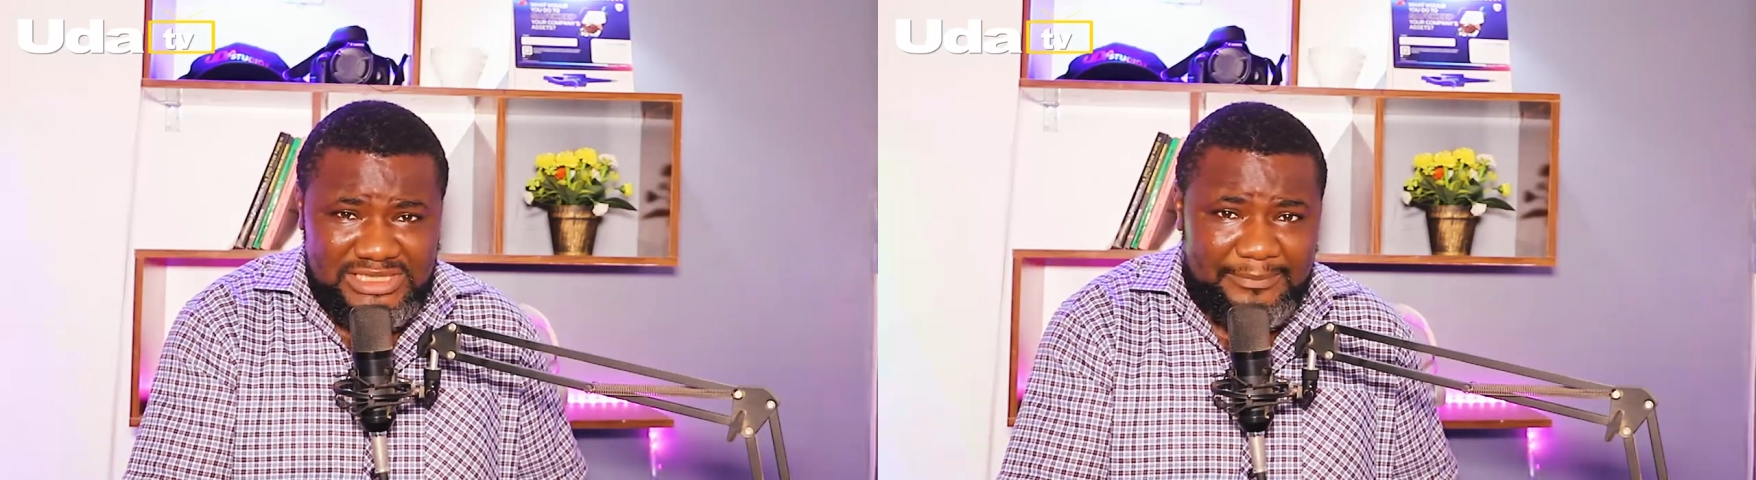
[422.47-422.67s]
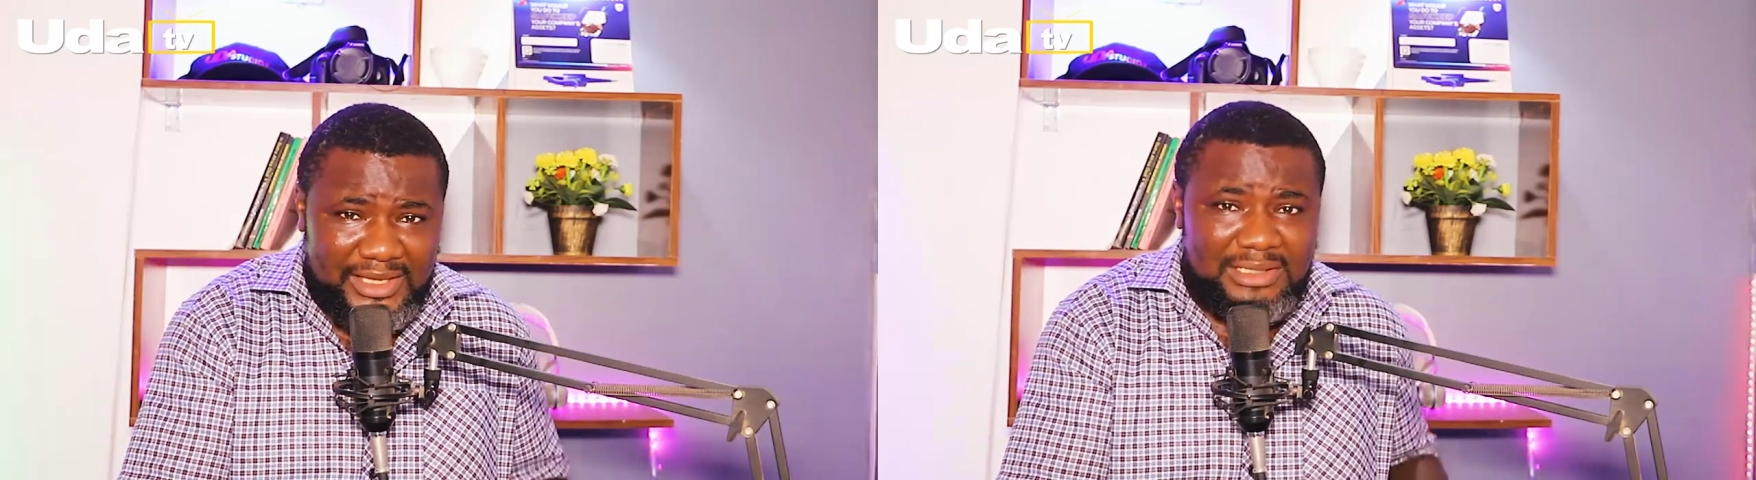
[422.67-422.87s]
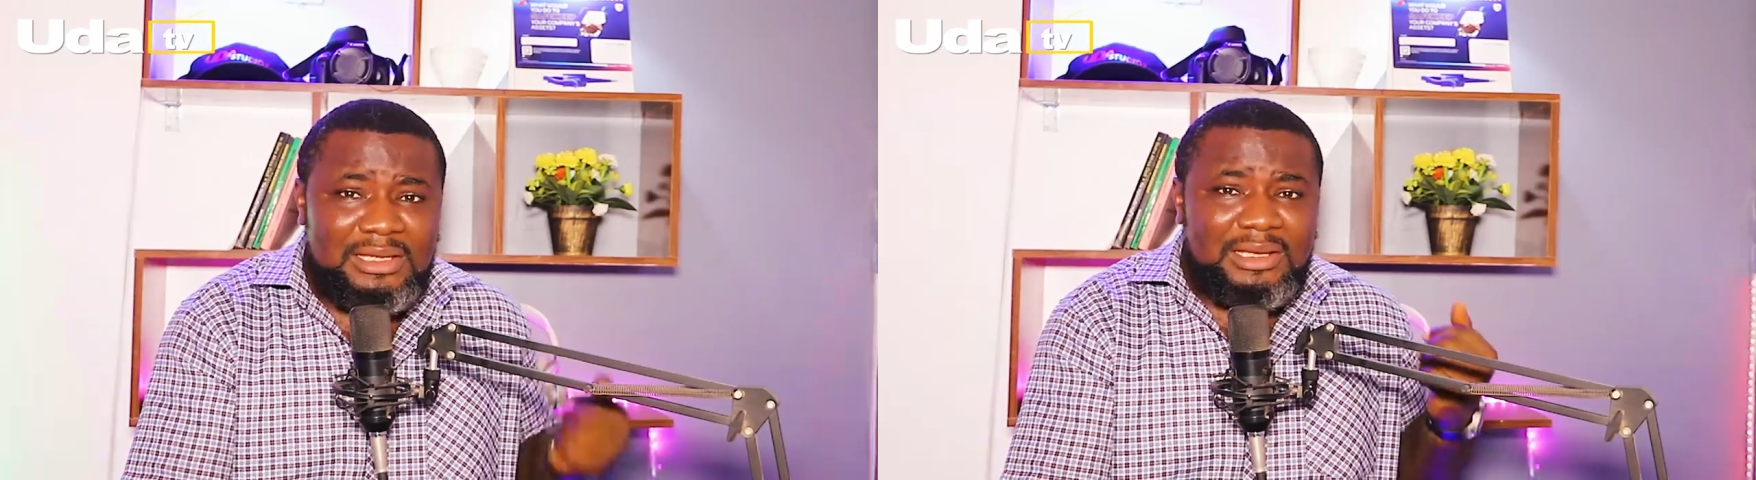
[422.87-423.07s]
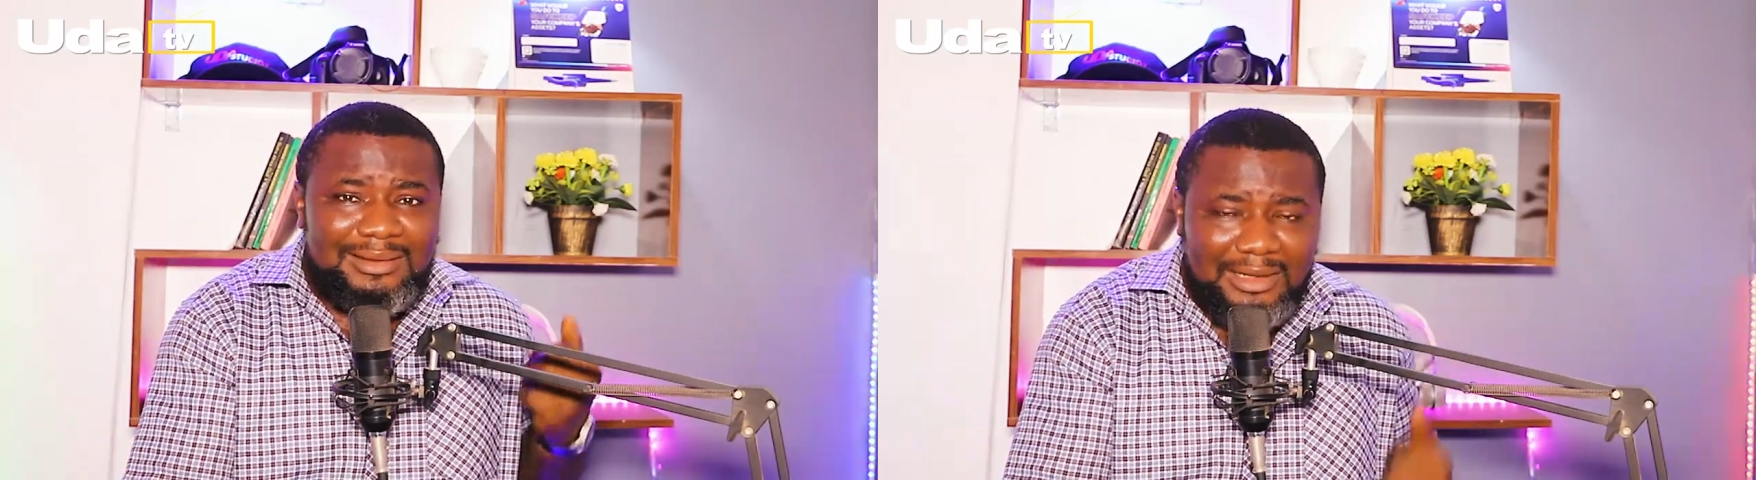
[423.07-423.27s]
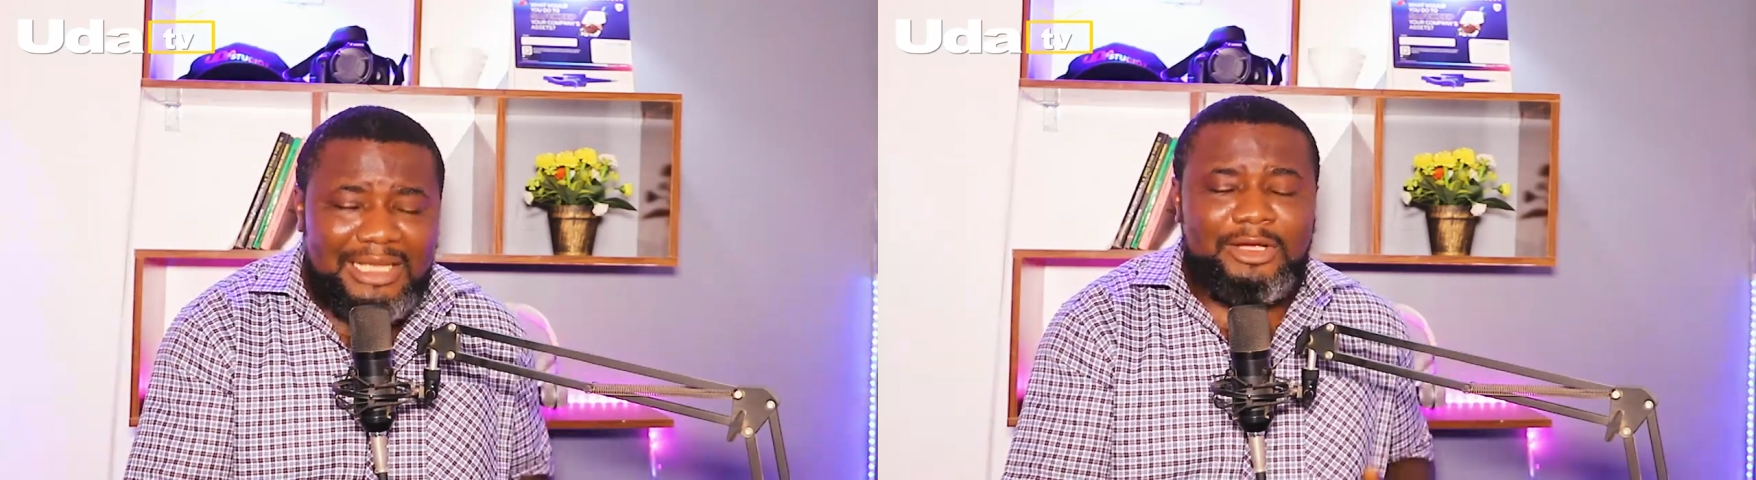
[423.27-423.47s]
So I beg,
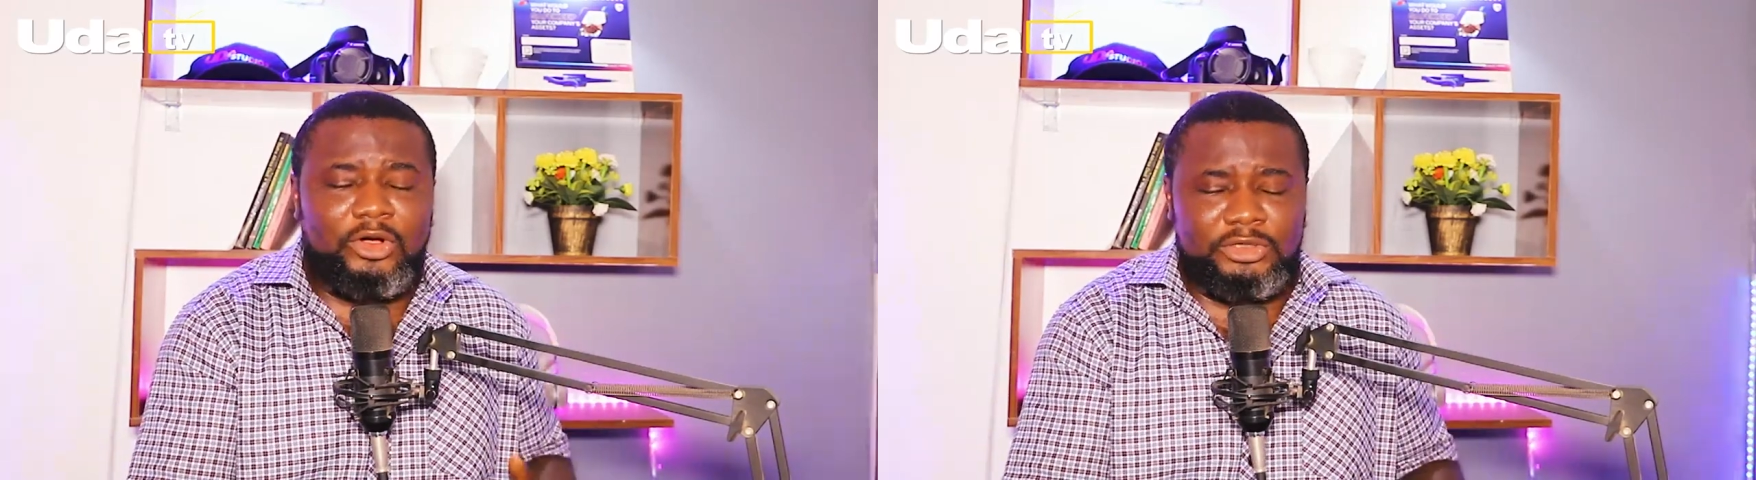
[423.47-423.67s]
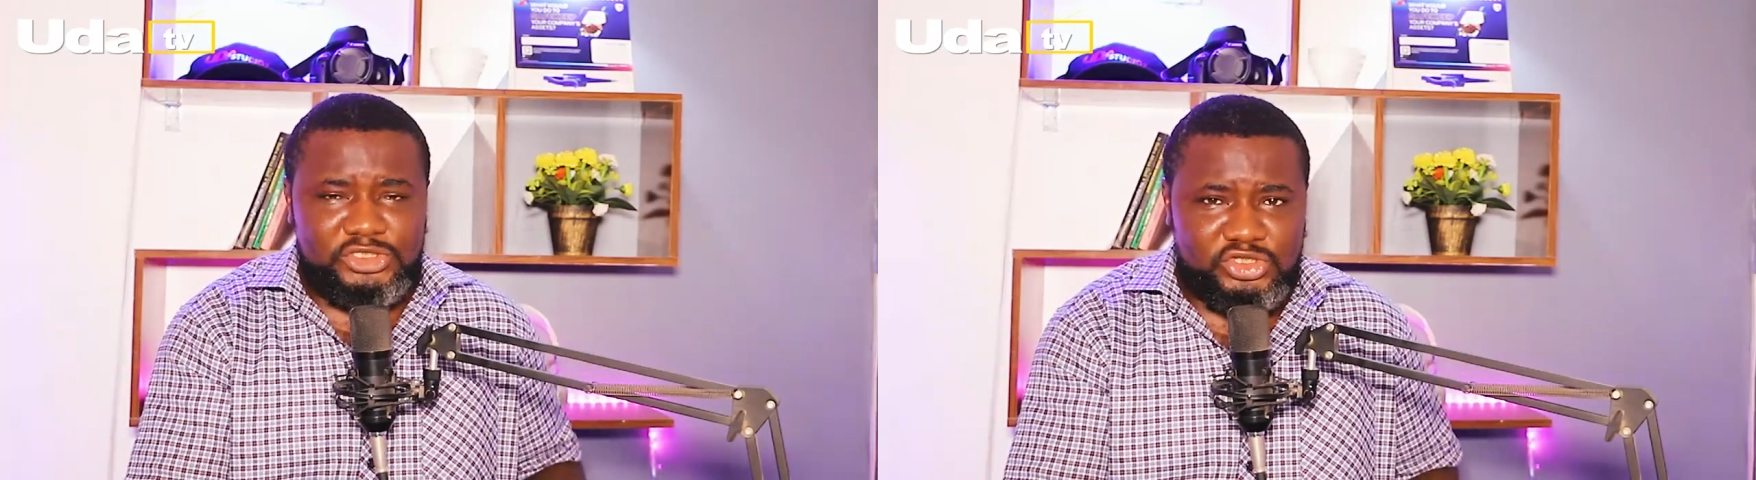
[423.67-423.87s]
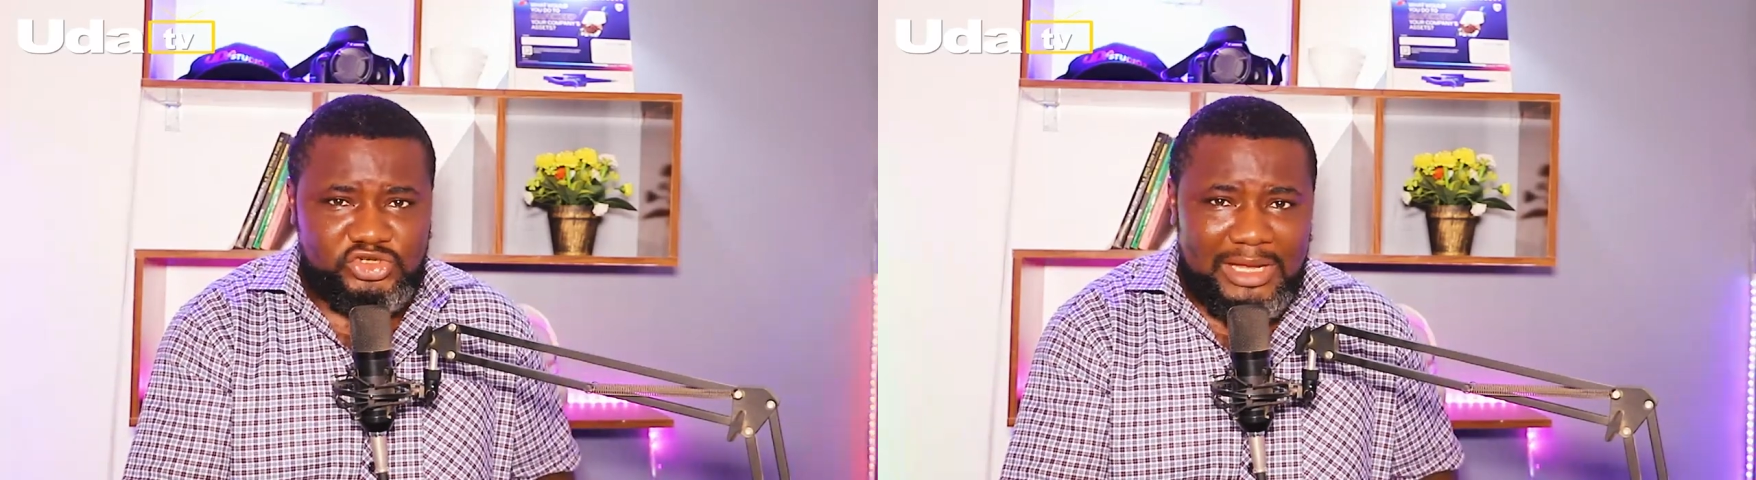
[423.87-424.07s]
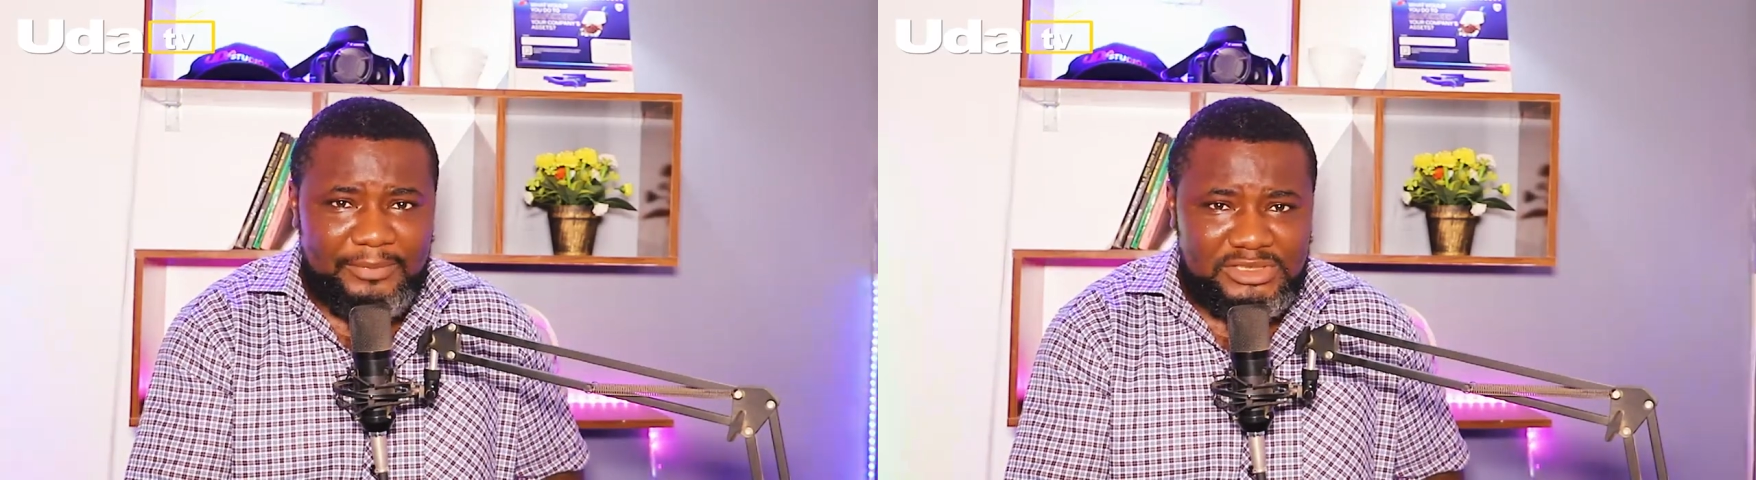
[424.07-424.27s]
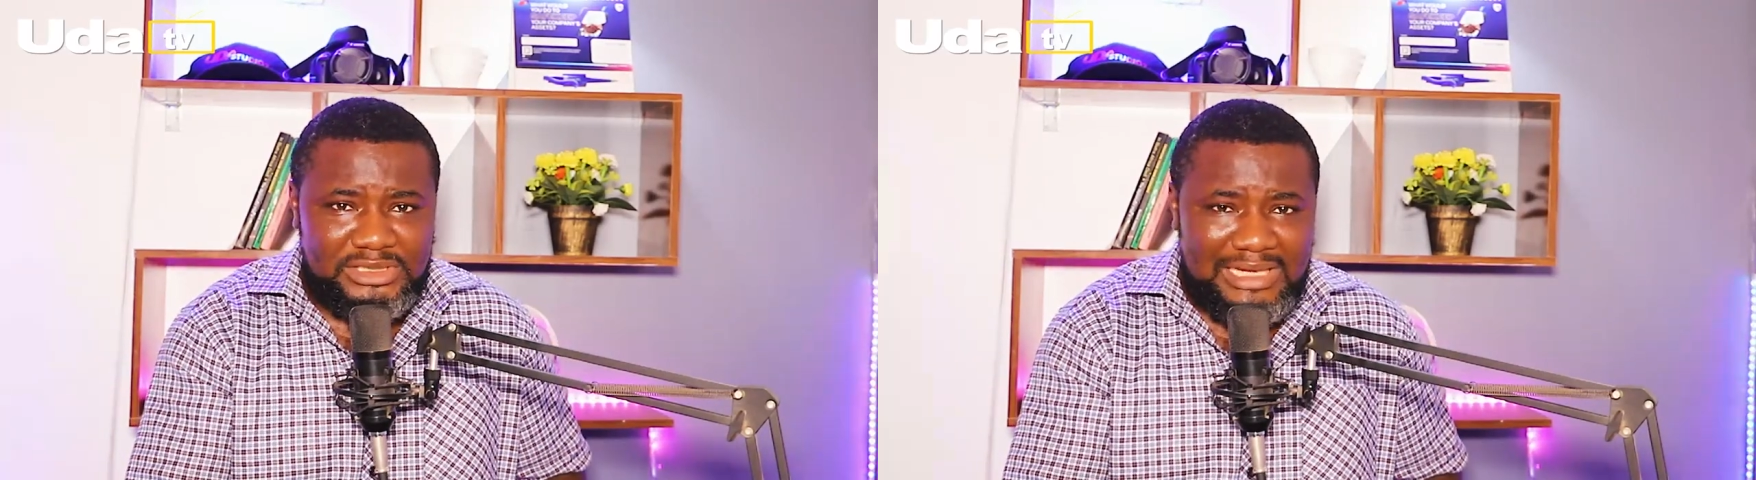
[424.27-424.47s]
click on the
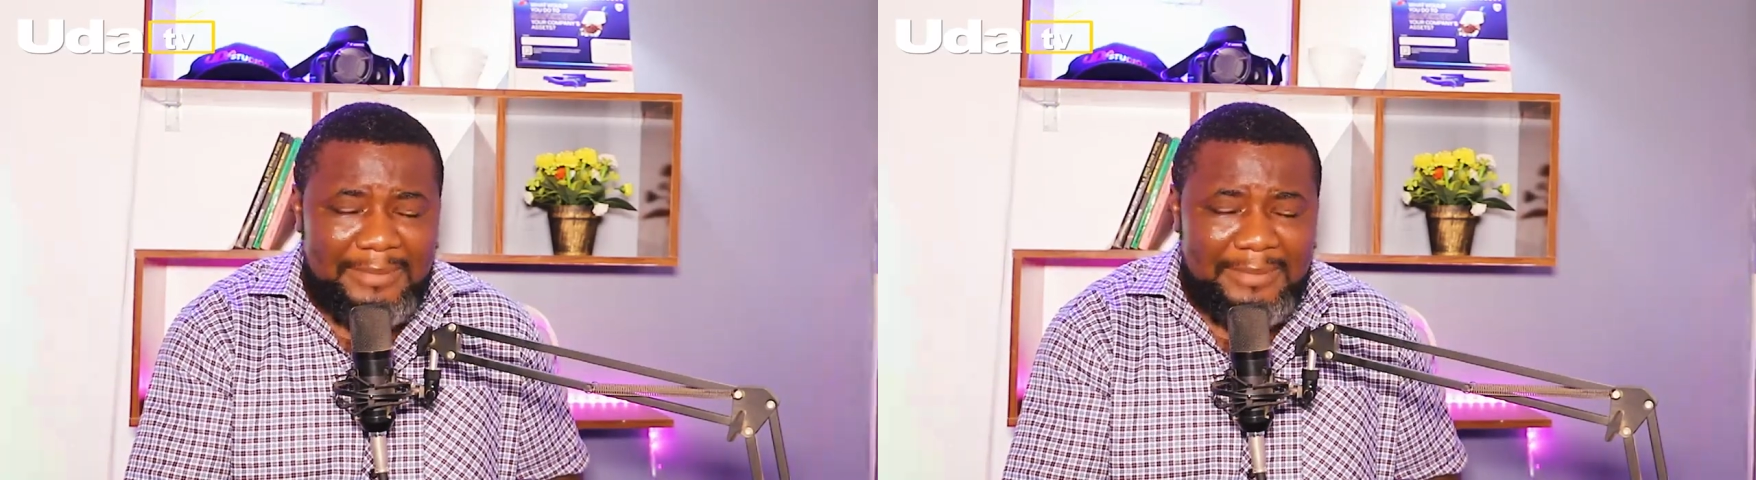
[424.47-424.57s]
subscribe button.